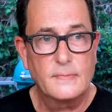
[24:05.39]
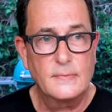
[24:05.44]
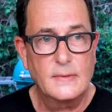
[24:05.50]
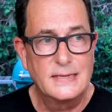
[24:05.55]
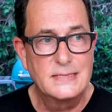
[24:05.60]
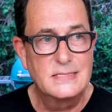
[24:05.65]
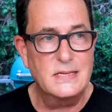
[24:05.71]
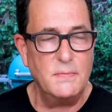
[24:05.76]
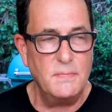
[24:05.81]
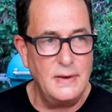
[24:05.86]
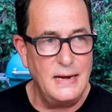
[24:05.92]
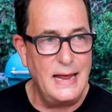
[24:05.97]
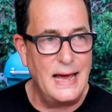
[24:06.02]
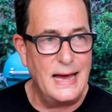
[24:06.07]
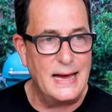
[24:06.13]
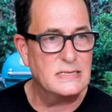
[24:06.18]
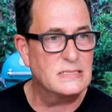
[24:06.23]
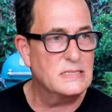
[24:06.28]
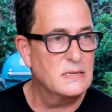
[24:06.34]
And somebody
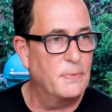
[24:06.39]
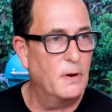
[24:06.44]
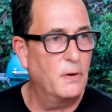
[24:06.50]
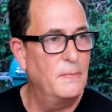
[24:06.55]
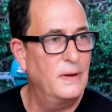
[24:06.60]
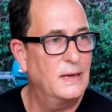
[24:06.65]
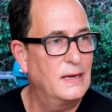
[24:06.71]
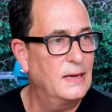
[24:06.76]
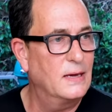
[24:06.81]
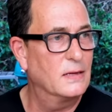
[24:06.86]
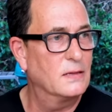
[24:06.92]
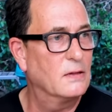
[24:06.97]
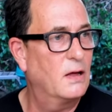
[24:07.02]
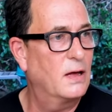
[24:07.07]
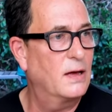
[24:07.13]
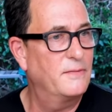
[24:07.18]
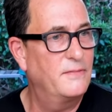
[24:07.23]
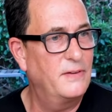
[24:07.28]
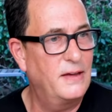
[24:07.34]
asked about making a
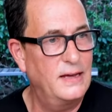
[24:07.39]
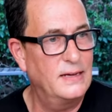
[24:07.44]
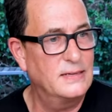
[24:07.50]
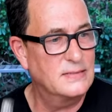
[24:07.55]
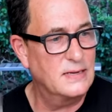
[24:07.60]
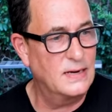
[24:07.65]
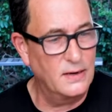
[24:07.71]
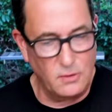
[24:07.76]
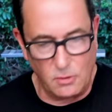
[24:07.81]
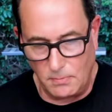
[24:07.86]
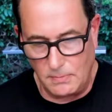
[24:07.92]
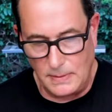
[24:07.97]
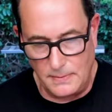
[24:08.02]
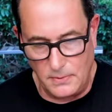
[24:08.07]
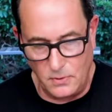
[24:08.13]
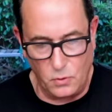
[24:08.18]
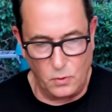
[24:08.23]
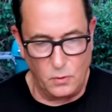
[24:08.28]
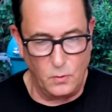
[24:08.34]
lot of eggs, and I don't
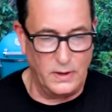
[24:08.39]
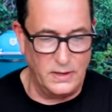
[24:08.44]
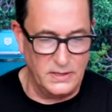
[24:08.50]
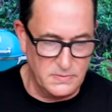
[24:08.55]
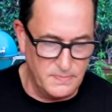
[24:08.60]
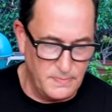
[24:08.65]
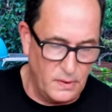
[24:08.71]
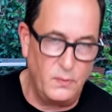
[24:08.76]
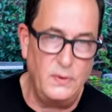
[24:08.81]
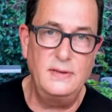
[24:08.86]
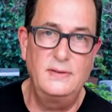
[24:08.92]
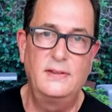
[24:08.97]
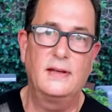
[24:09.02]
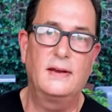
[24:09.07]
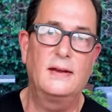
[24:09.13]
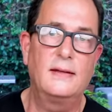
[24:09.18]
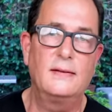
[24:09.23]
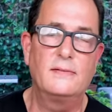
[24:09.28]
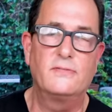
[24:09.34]
remember who it was, but we
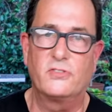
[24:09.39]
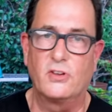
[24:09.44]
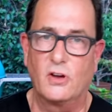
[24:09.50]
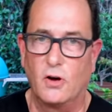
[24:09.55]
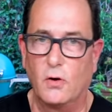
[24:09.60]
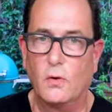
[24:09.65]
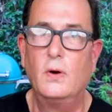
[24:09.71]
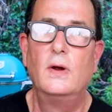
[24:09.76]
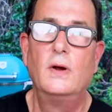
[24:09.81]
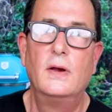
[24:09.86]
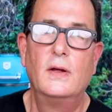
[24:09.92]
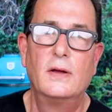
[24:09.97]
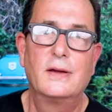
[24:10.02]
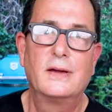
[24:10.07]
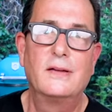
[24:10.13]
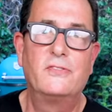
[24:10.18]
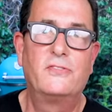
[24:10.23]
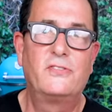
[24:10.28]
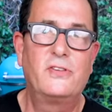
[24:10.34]
did it, so
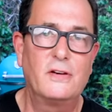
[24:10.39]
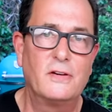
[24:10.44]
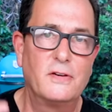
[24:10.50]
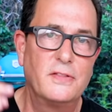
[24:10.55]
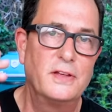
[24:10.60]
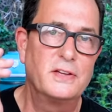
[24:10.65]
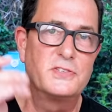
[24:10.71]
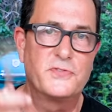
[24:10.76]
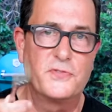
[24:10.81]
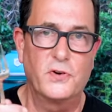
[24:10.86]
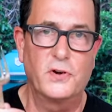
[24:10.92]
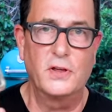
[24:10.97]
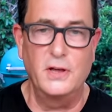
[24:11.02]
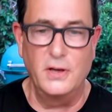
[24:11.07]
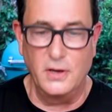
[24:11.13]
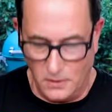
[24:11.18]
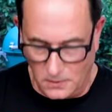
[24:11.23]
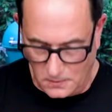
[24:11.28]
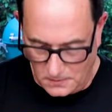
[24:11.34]
consider this for
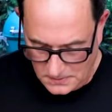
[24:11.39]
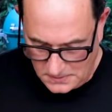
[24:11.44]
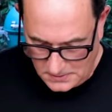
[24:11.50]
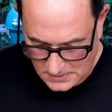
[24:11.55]
you.